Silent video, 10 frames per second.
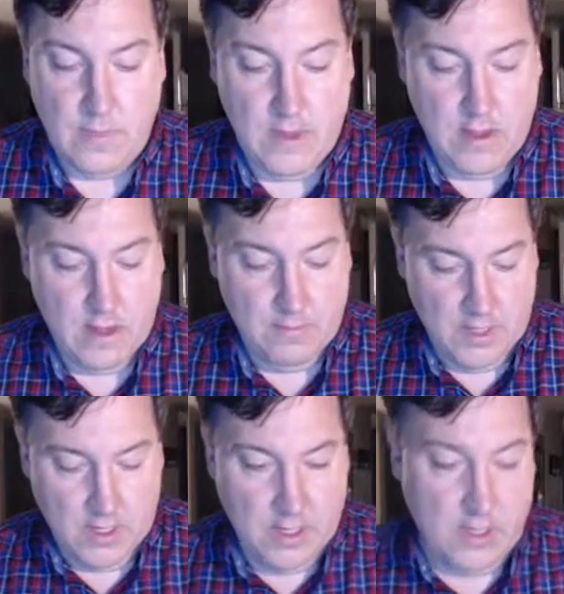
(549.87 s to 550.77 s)
I'm
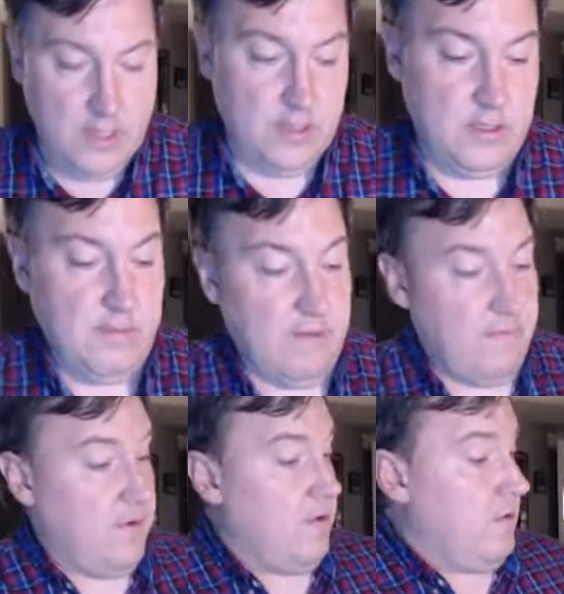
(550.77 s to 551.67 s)
logging into my
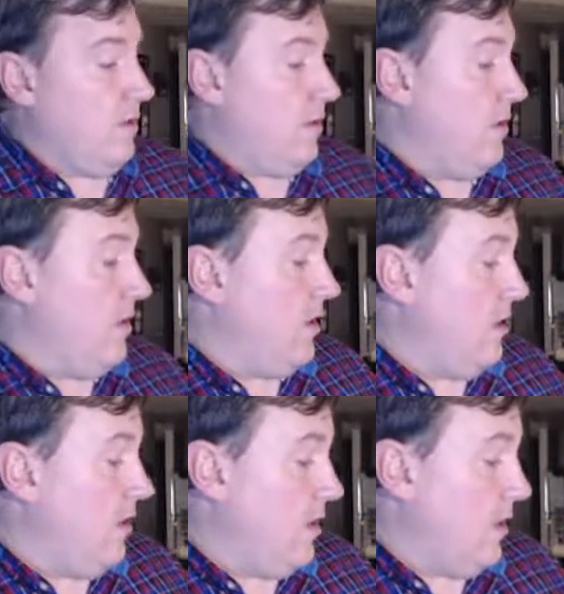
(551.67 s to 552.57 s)
phone.
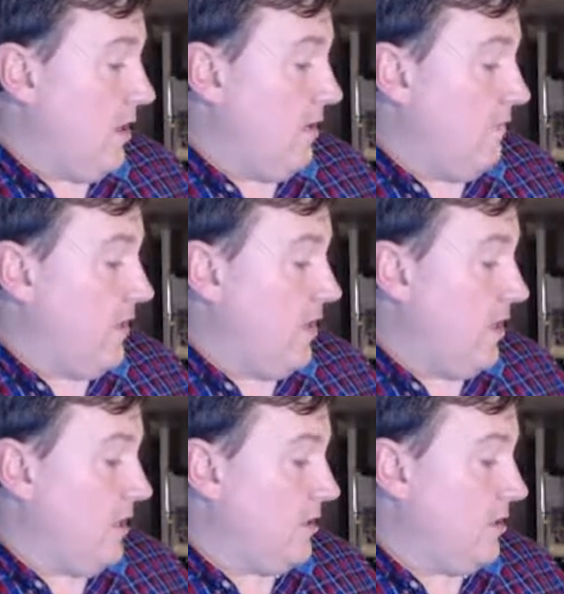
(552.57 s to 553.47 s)
I've
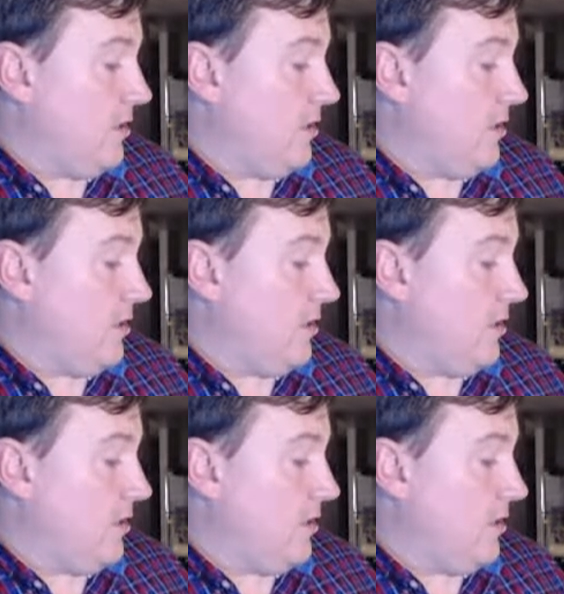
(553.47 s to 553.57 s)
got,